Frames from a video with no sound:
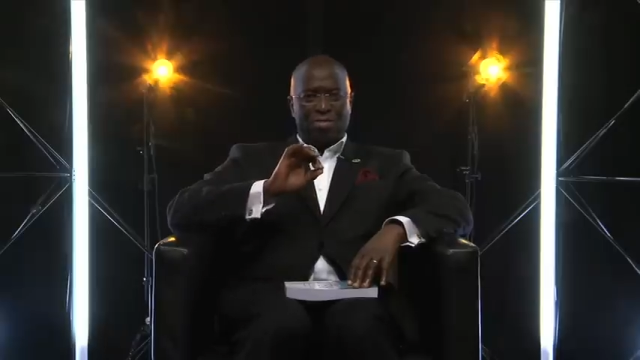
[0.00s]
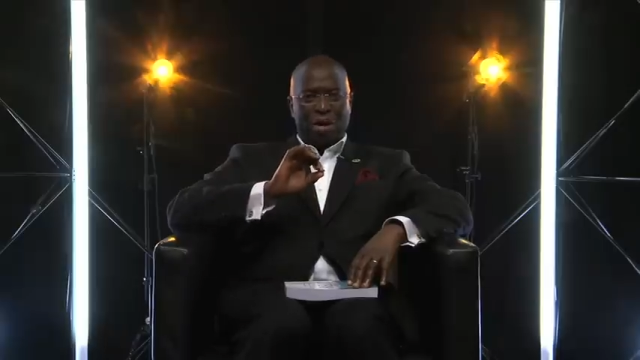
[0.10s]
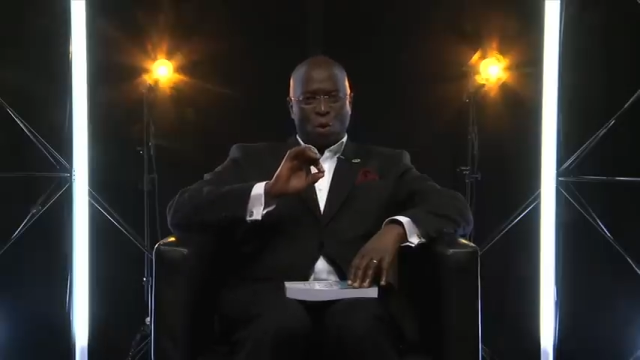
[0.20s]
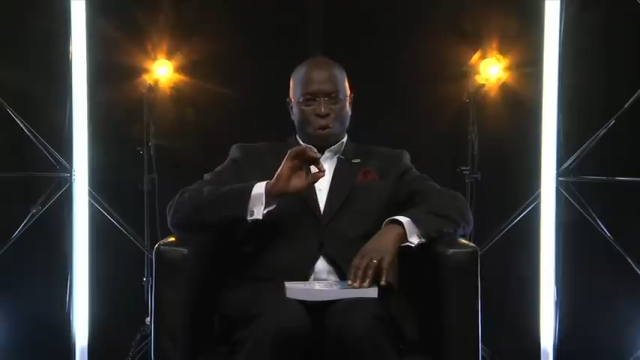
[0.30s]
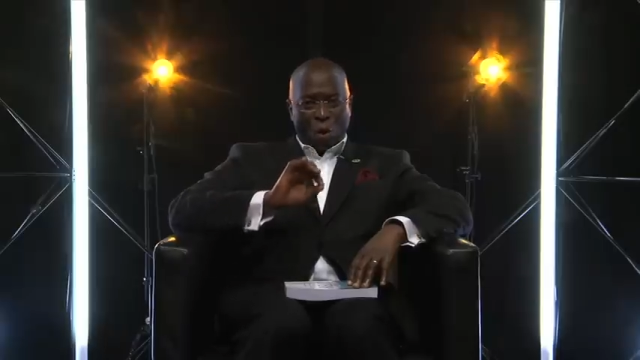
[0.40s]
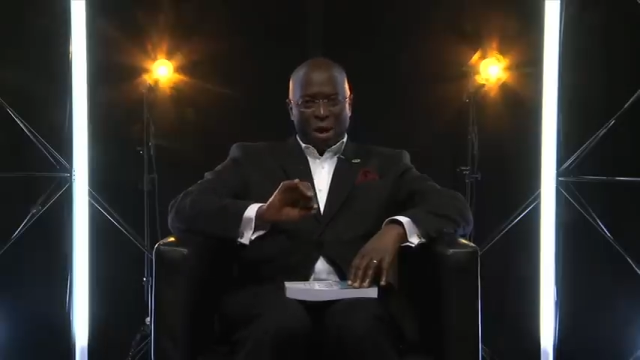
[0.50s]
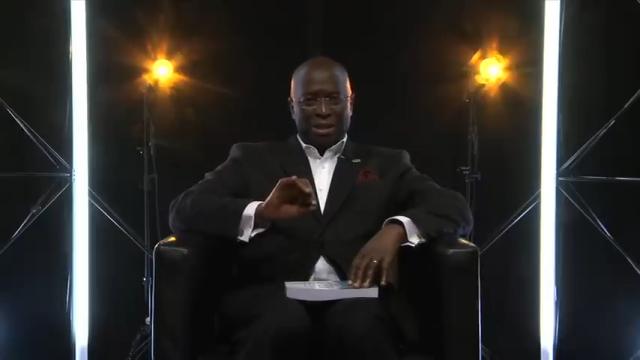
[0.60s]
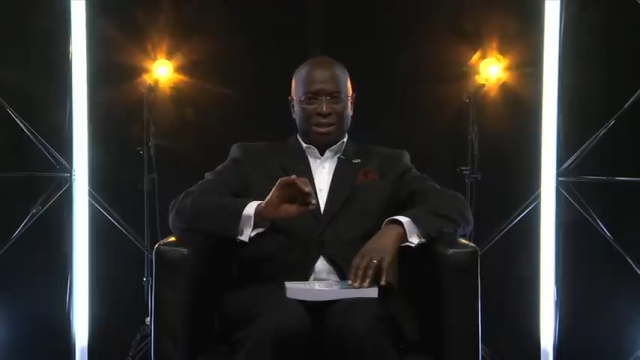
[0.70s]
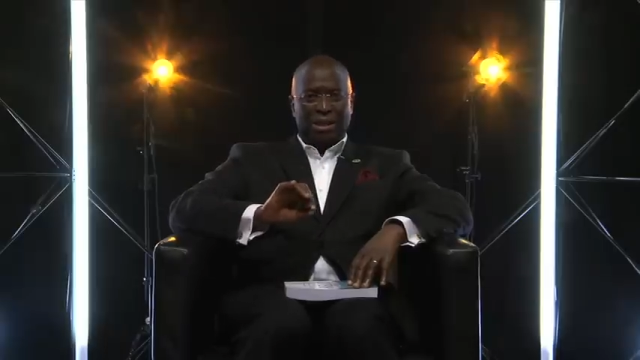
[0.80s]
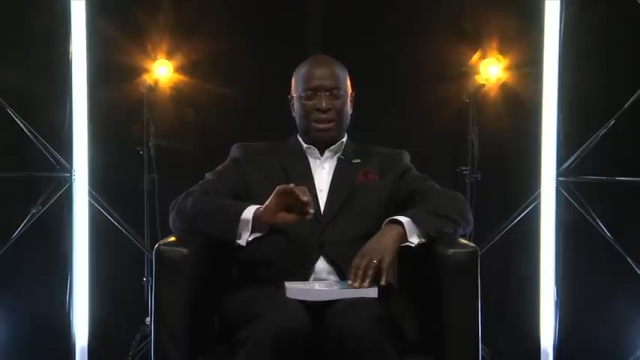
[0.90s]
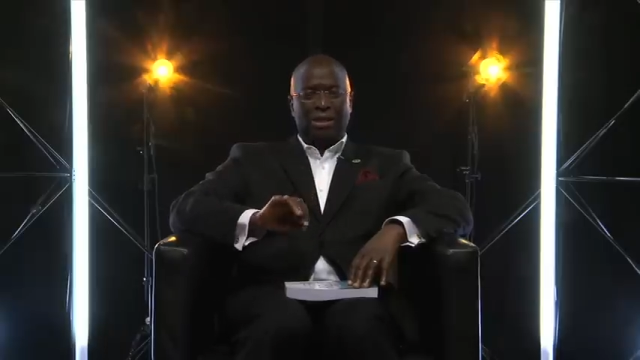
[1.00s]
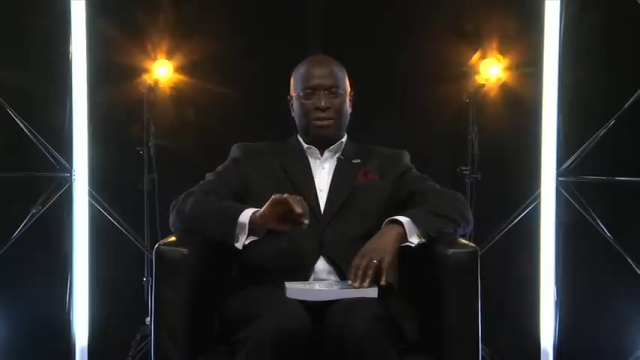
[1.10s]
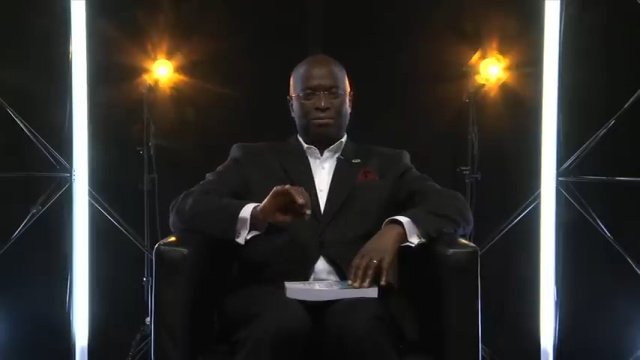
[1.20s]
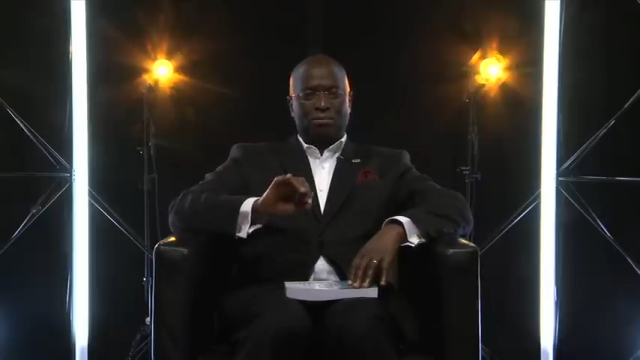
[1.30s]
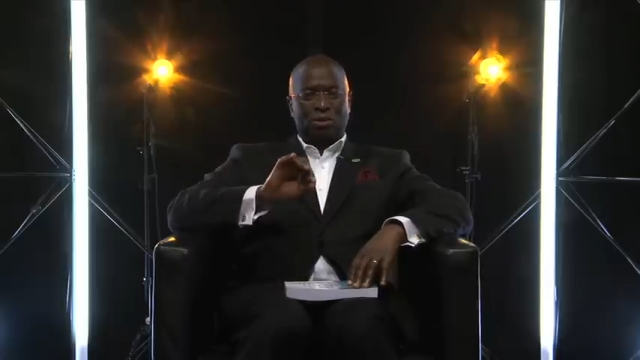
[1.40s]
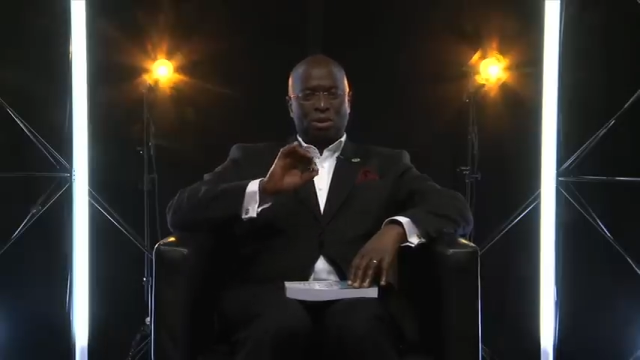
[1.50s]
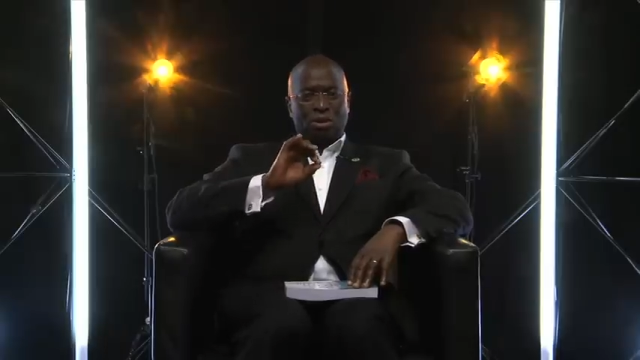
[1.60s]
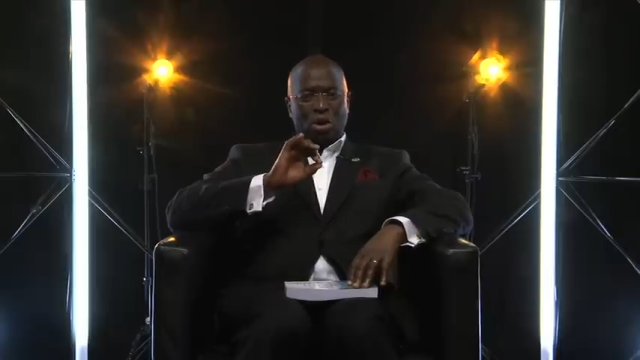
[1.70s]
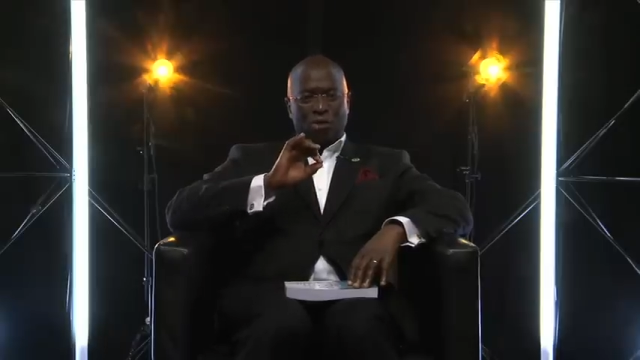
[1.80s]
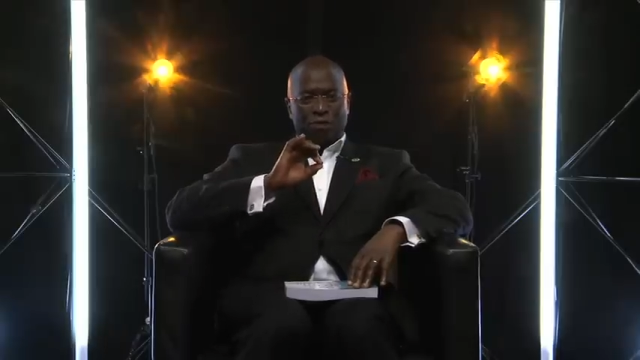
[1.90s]
The quality
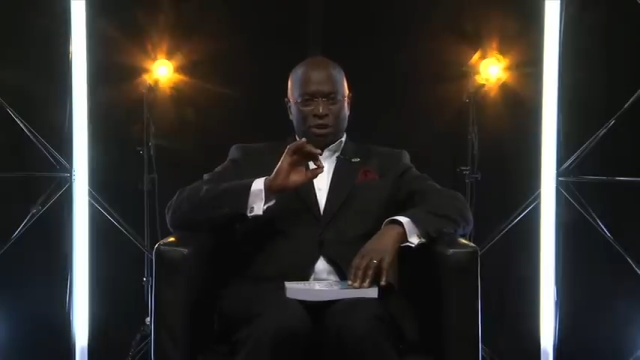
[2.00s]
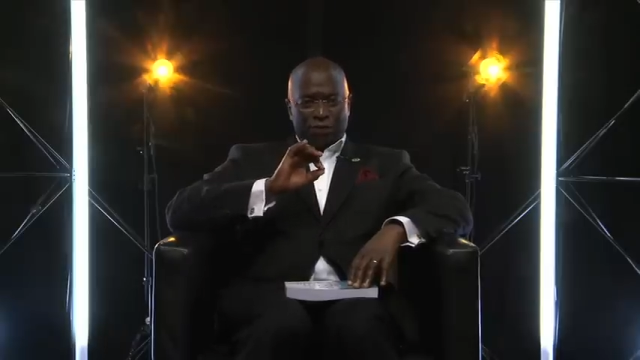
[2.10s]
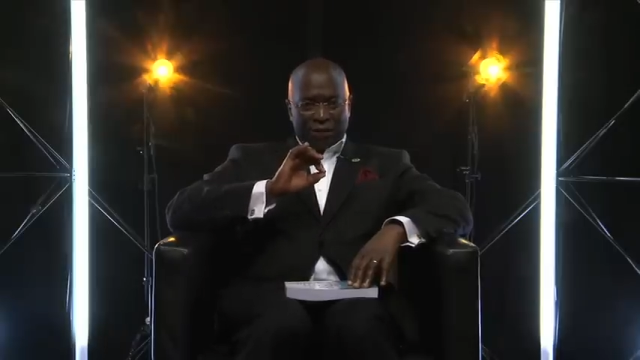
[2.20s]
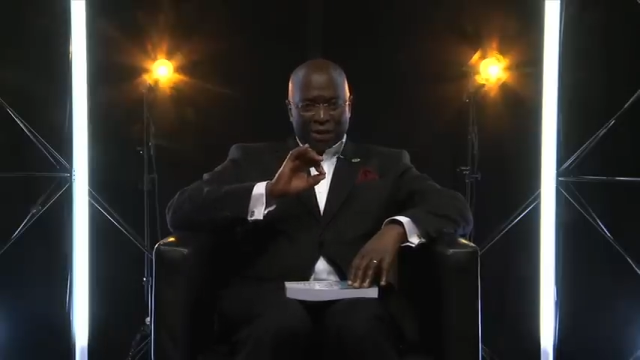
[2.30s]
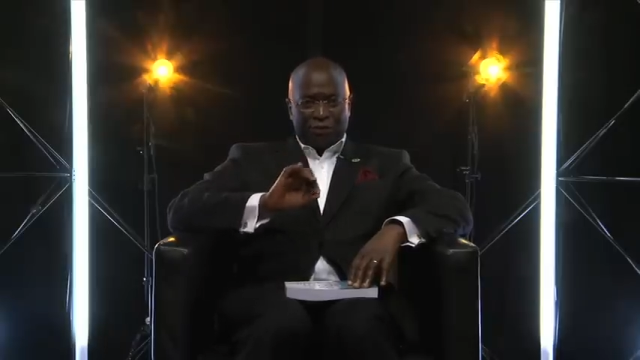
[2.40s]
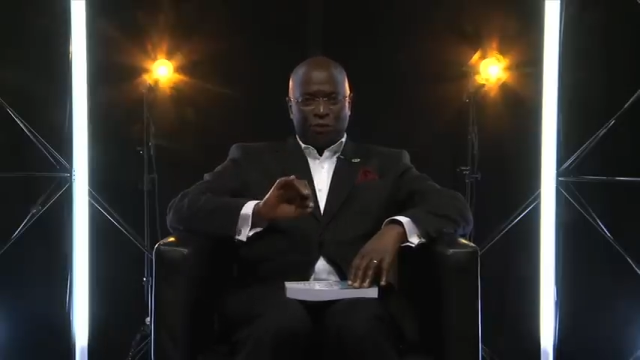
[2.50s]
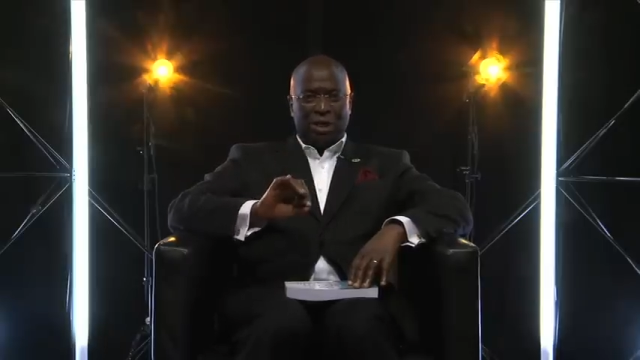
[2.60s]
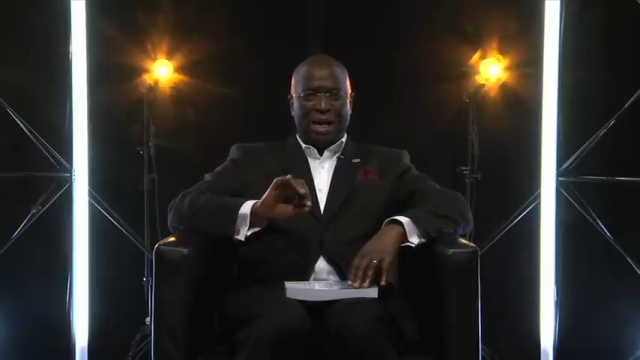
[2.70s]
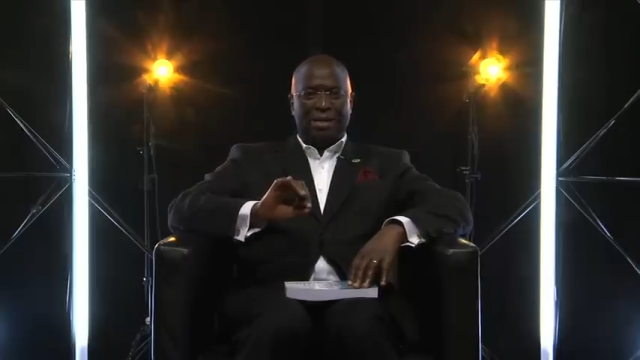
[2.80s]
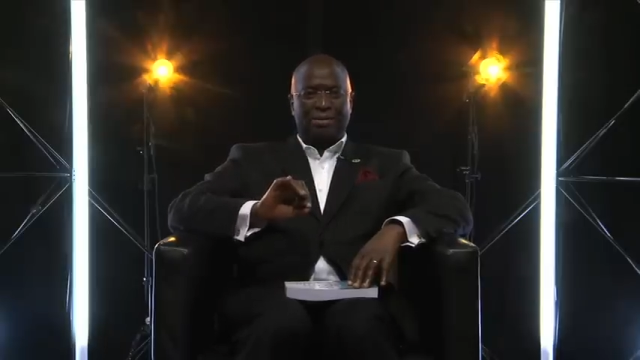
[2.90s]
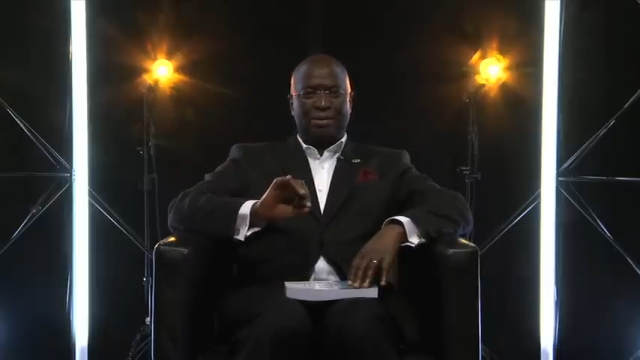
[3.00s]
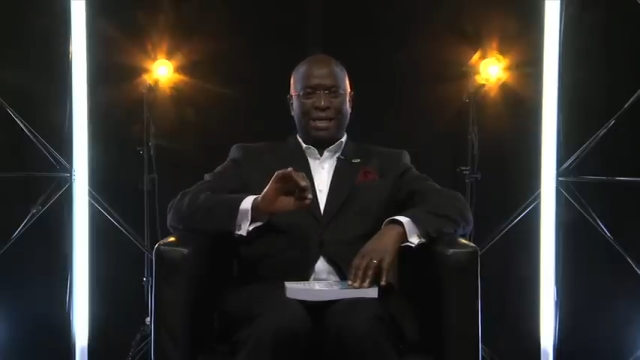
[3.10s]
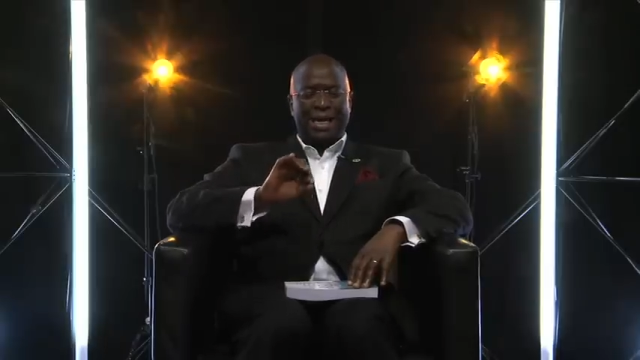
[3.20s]
of his faithfulness